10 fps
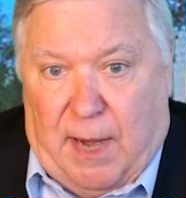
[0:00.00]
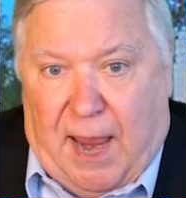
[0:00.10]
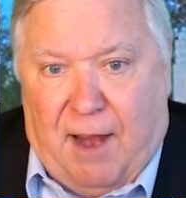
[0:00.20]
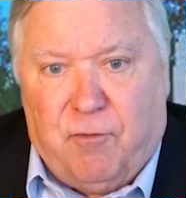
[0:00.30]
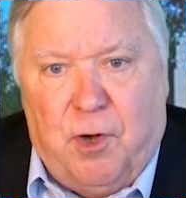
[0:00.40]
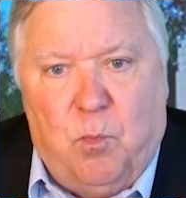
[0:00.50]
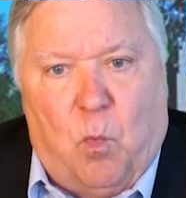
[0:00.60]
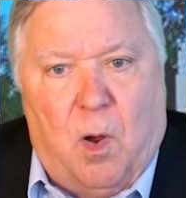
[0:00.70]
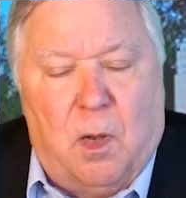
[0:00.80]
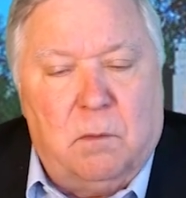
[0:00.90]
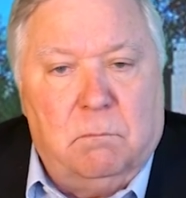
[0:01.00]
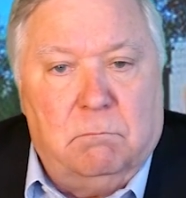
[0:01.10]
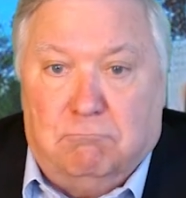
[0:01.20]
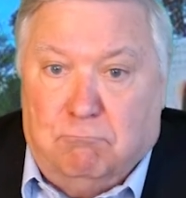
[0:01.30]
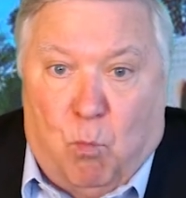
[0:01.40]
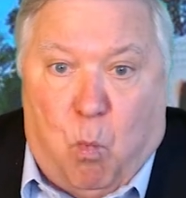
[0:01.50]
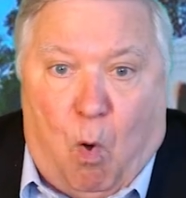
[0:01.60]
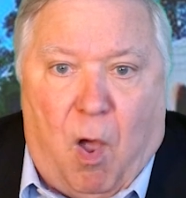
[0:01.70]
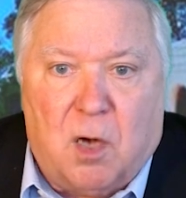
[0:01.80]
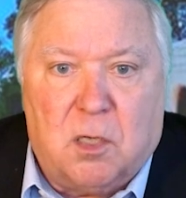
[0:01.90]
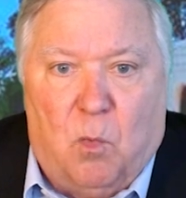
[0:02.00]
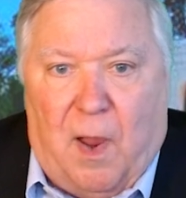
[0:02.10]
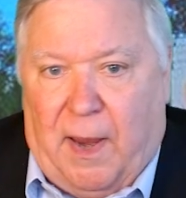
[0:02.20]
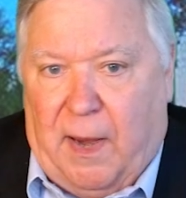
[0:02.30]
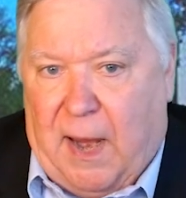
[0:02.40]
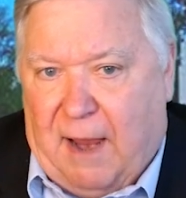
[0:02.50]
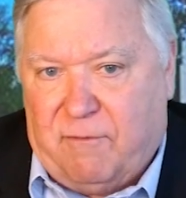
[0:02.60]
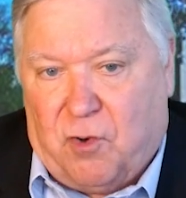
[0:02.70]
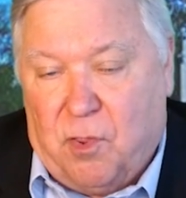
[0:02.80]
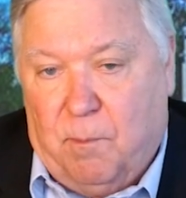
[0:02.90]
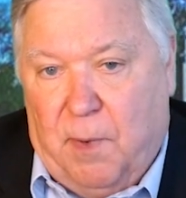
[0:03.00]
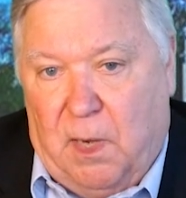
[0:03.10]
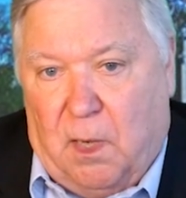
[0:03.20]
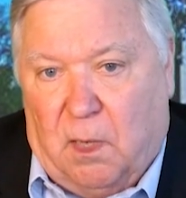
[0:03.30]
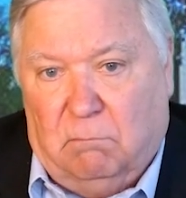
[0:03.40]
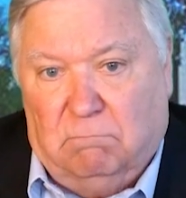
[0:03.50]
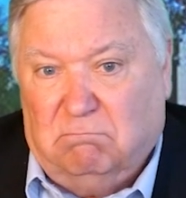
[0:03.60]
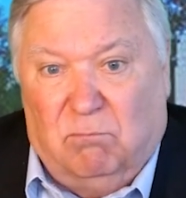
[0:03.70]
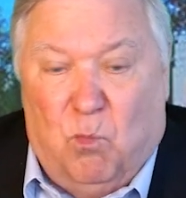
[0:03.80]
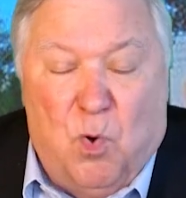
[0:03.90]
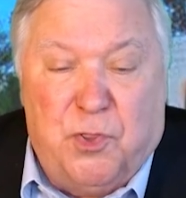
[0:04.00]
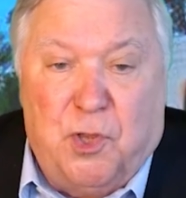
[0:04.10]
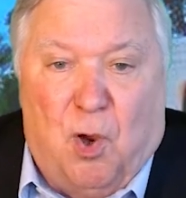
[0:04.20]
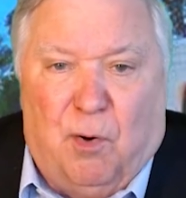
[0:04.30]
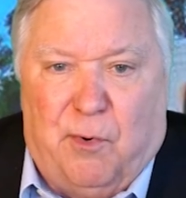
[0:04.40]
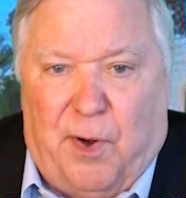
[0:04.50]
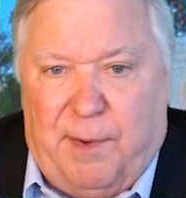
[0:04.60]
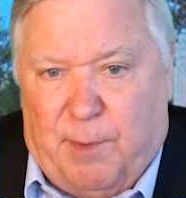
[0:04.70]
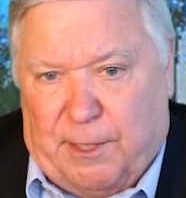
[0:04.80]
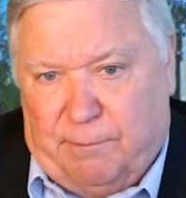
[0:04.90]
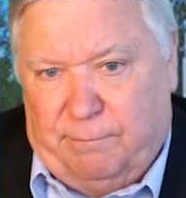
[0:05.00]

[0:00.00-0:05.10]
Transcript: Everyone walked away after the meeting with no agreement.